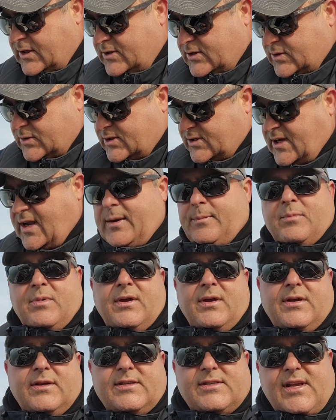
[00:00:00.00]
So same
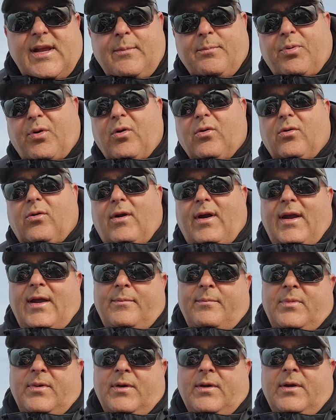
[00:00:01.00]

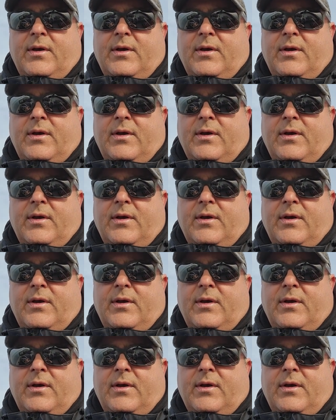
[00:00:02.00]
program.